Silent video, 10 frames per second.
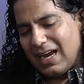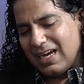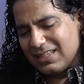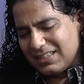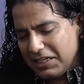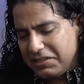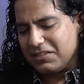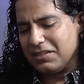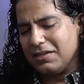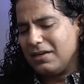as a
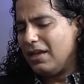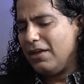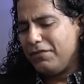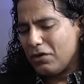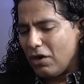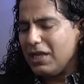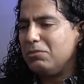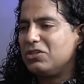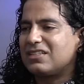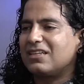citizen, if you're not
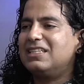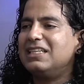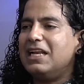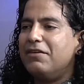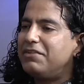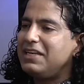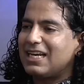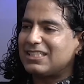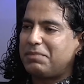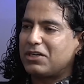able to succeed in every
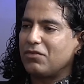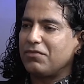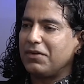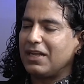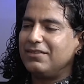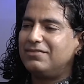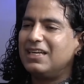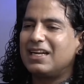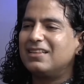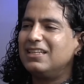aspect of your life,
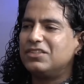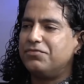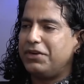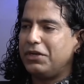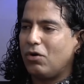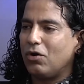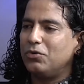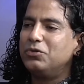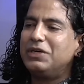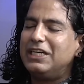then I think it's very hollow.
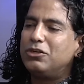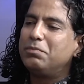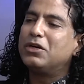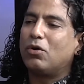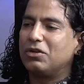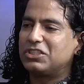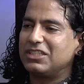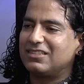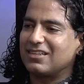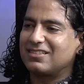You need to be a
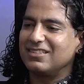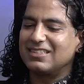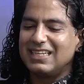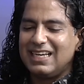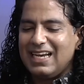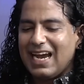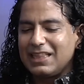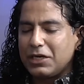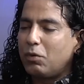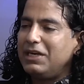holistic success.
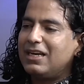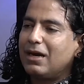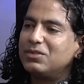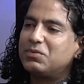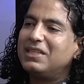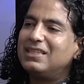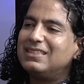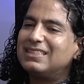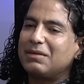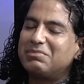And that only comes when
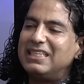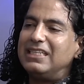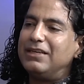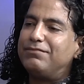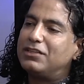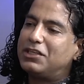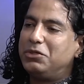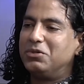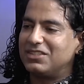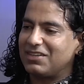something deep within
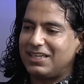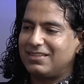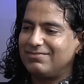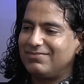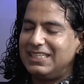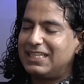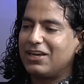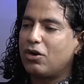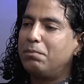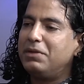you is right. It
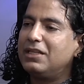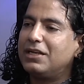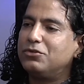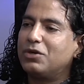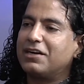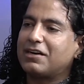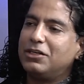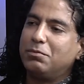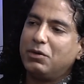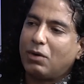cannot be that you can try
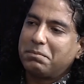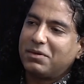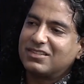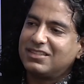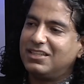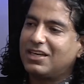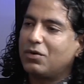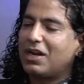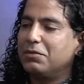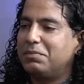to be one person here
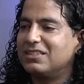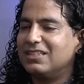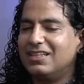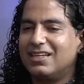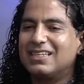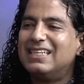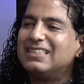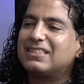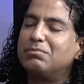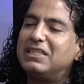and another person there.
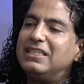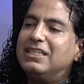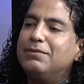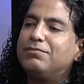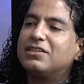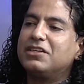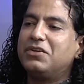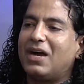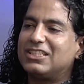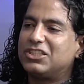Something deep within
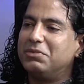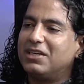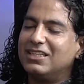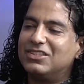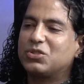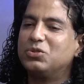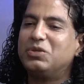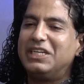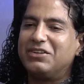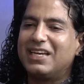you has to be right. So
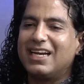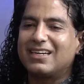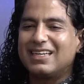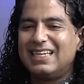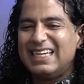you need to get